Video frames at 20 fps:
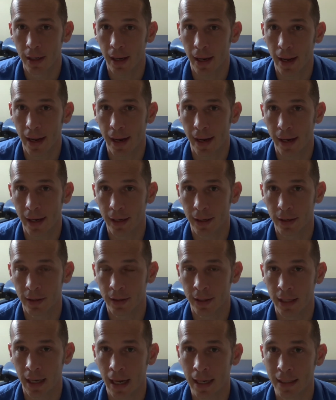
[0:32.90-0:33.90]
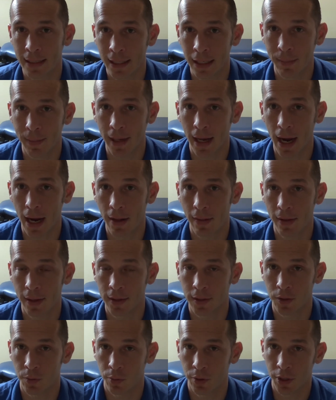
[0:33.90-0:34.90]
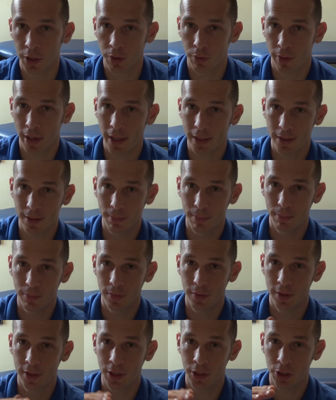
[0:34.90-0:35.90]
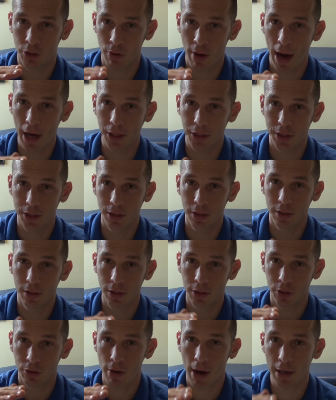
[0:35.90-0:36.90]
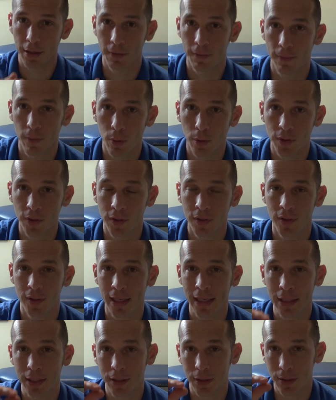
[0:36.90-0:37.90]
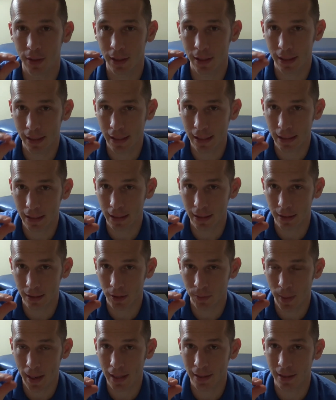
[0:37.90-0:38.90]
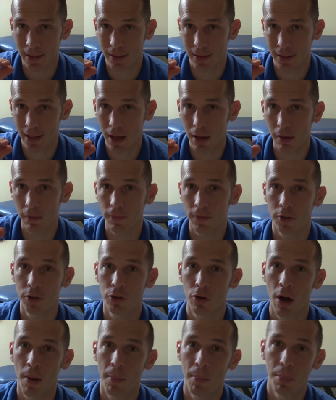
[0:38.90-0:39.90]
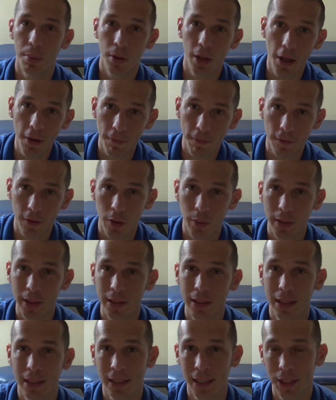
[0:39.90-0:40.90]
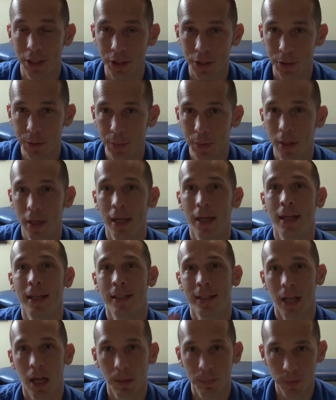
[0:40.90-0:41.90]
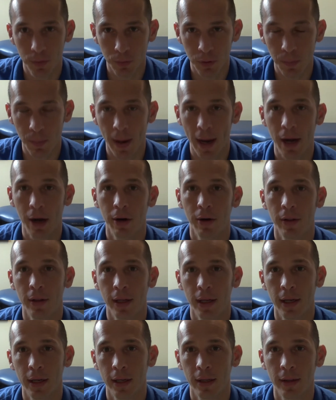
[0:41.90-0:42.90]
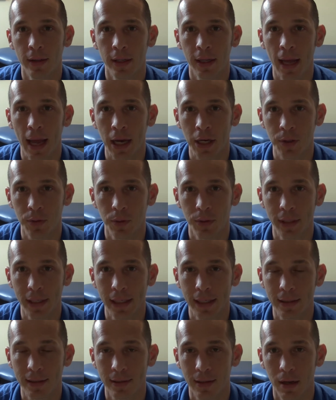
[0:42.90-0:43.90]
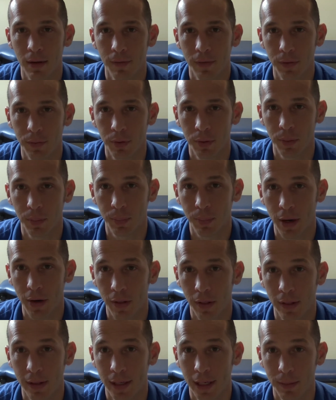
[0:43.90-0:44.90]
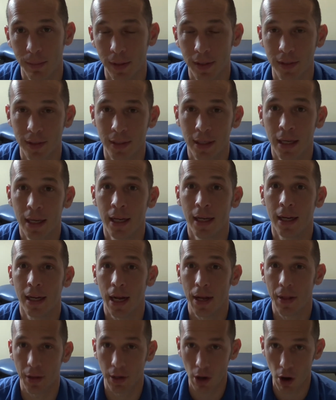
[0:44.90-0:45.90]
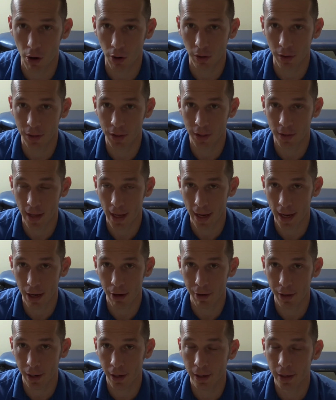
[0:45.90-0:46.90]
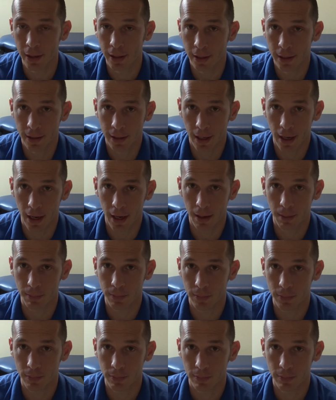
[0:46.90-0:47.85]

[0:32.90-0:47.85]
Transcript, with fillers: and the idea behind this is we're going to create some distraction, distractive forces into the knee space itself to draw blood flow into the tissue to help to repair the the actual knee itself and repair the ligaments and the cartilage in that area. Um,